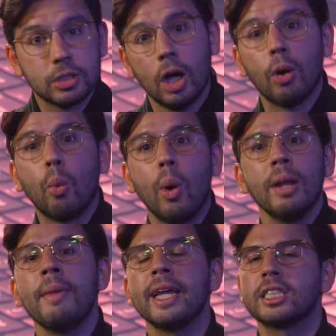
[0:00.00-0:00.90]
So
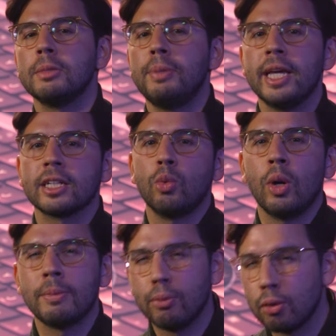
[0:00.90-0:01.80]
what makes the P X
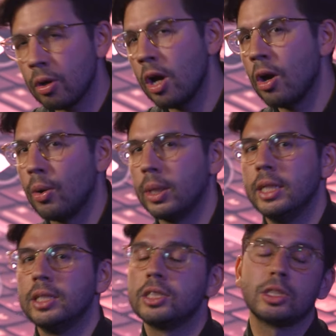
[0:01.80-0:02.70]
one Pro
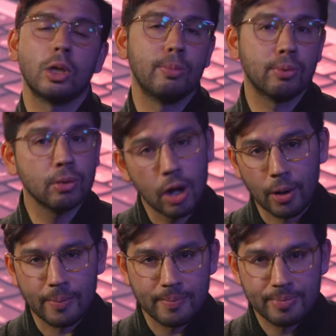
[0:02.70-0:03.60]
so pro?